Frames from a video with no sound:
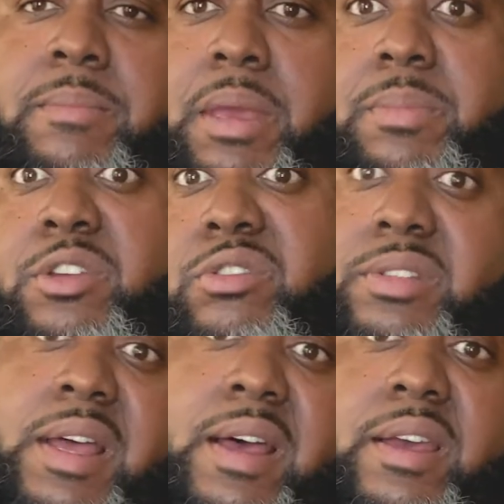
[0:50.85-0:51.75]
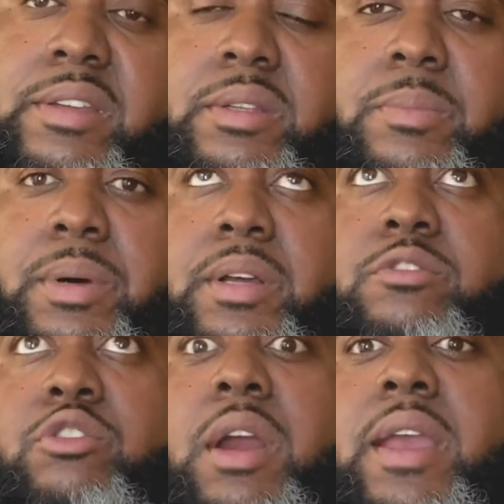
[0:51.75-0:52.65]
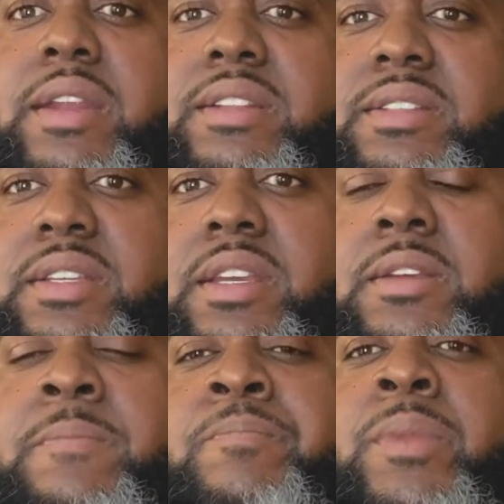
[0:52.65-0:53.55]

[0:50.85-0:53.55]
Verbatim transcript: maybe your size, but try it and see